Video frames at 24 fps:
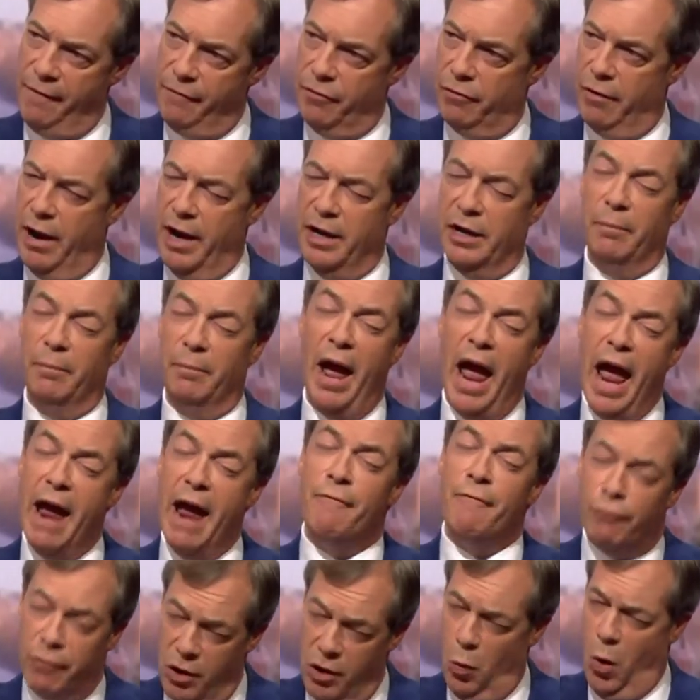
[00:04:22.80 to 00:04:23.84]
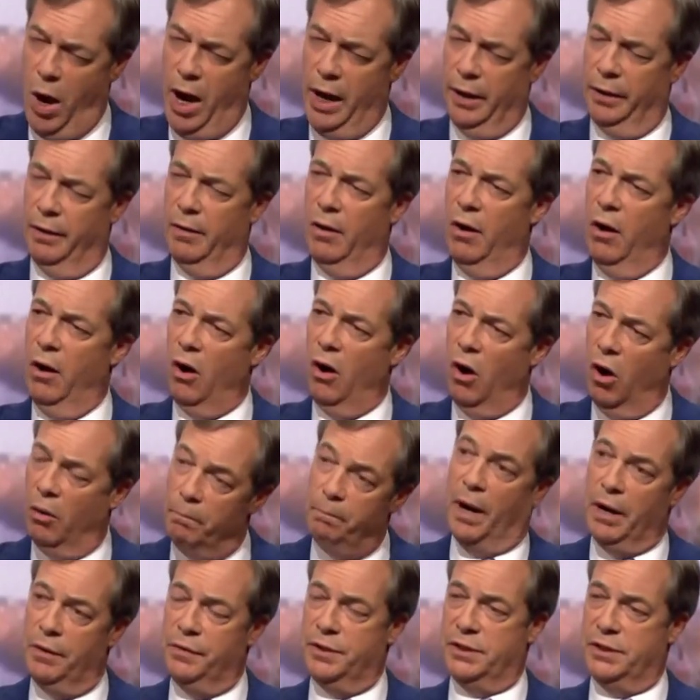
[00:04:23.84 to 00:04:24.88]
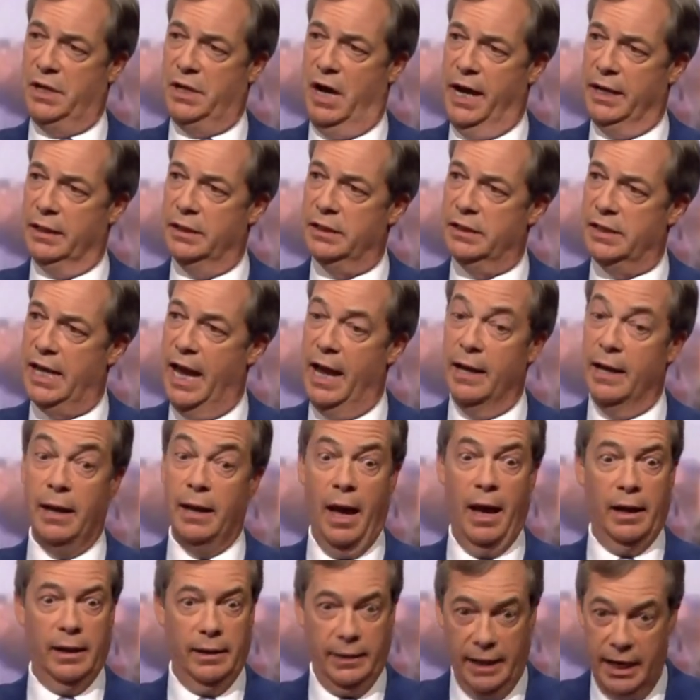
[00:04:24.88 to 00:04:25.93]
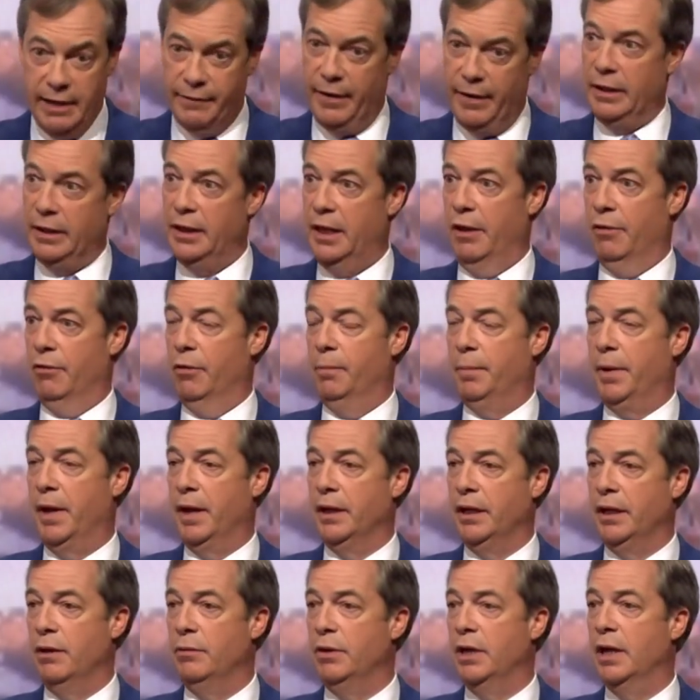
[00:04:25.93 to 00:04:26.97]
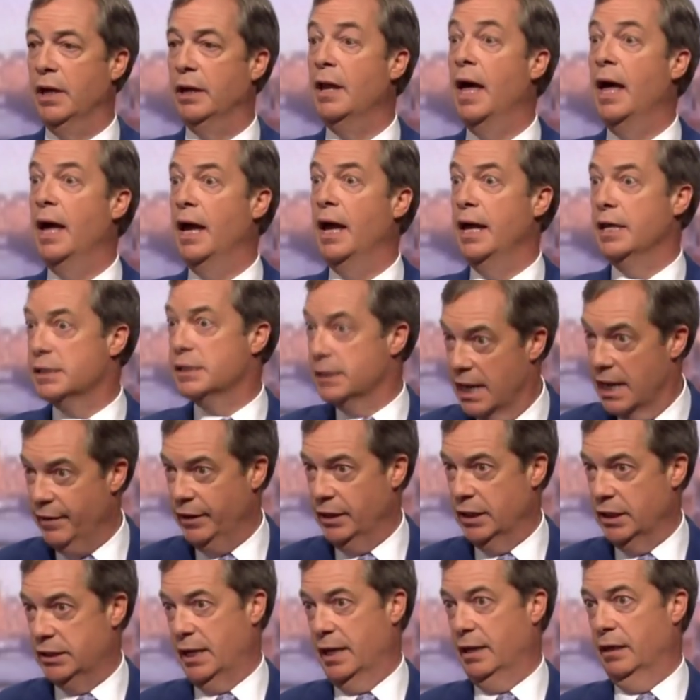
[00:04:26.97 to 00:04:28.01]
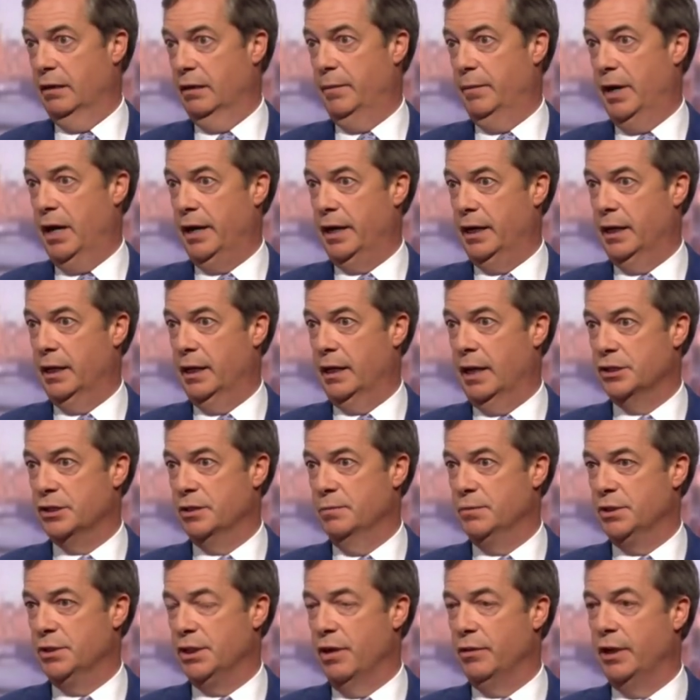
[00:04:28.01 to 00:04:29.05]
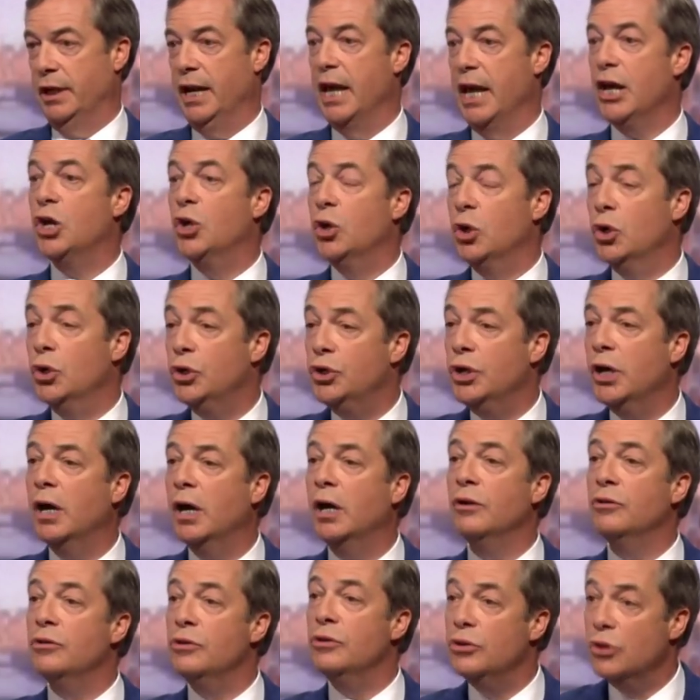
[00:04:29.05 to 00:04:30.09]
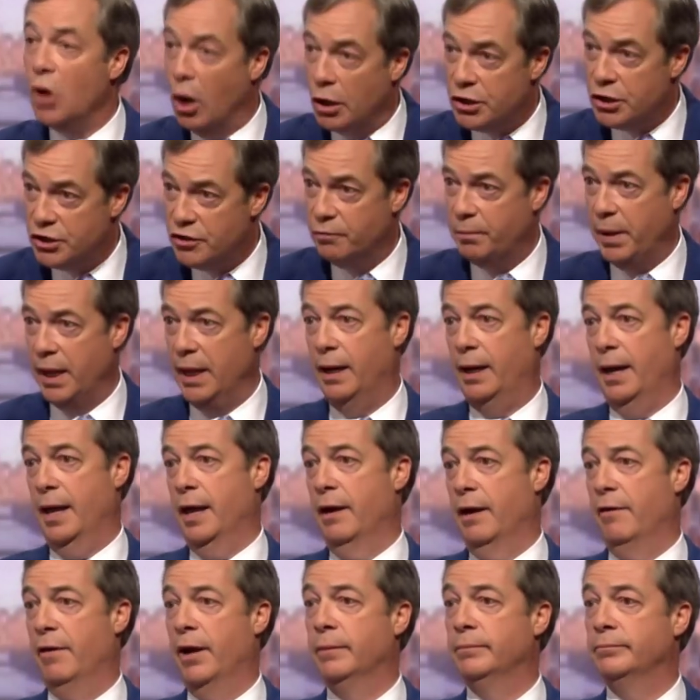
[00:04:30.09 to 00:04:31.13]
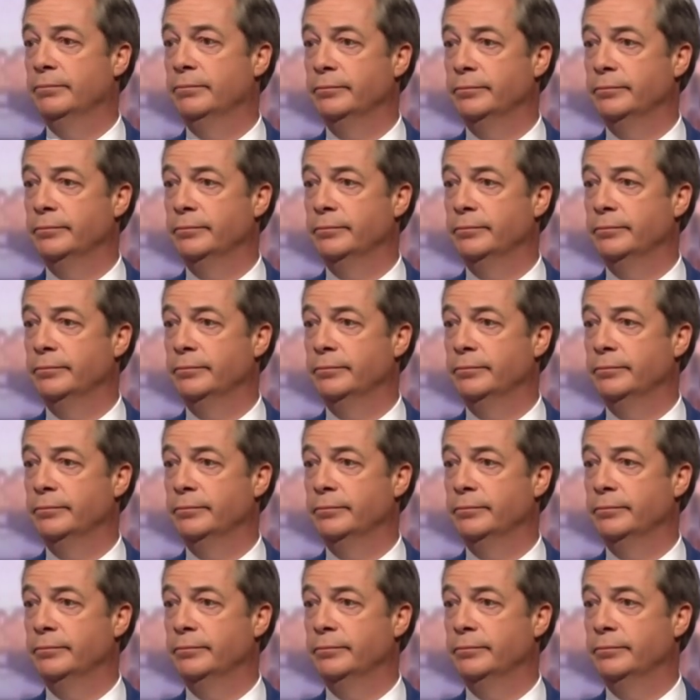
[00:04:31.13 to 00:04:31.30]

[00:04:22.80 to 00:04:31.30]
the referendum, everyone on both sides said leaving the European Union is leaving the single market and customs union. It could not have been clearer.